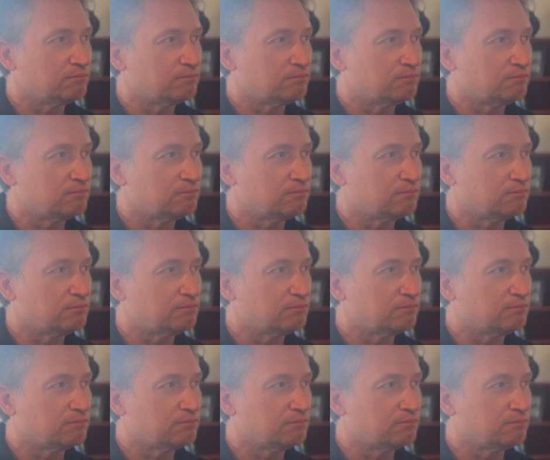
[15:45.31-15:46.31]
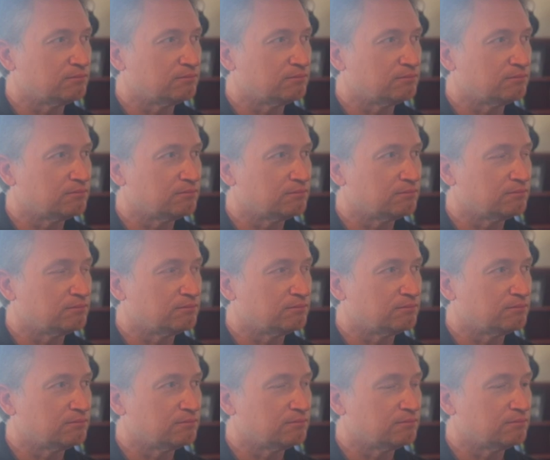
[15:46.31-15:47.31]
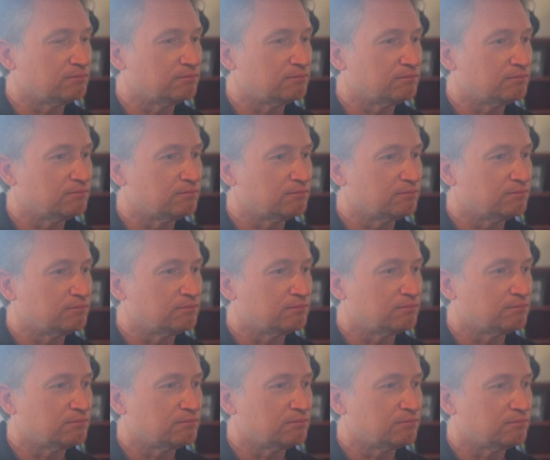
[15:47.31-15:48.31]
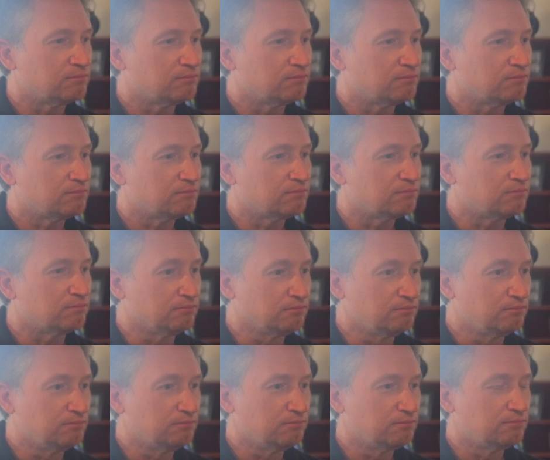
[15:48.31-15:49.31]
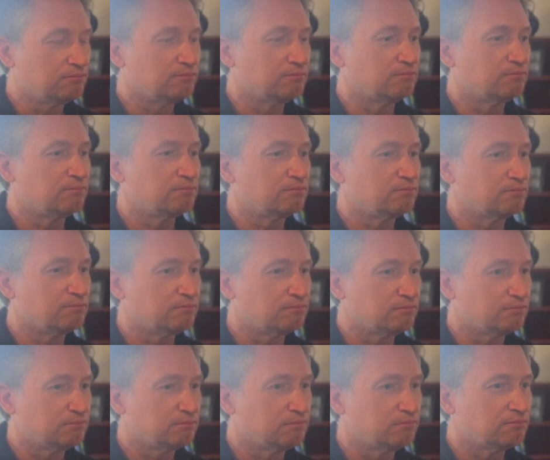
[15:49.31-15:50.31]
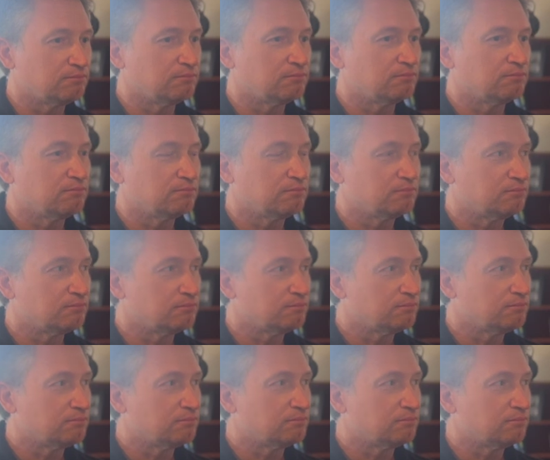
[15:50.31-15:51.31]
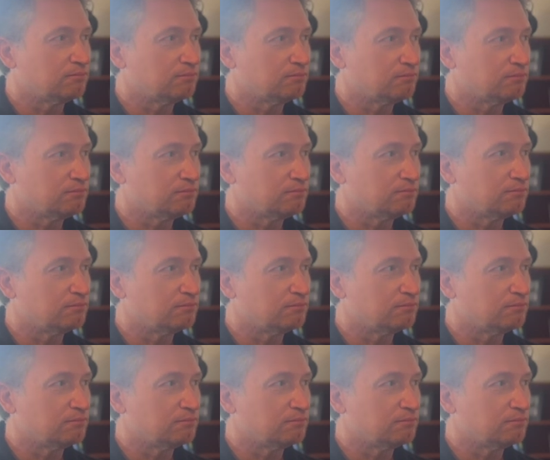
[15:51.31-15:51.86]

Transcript: No words are spoken by the person on screen.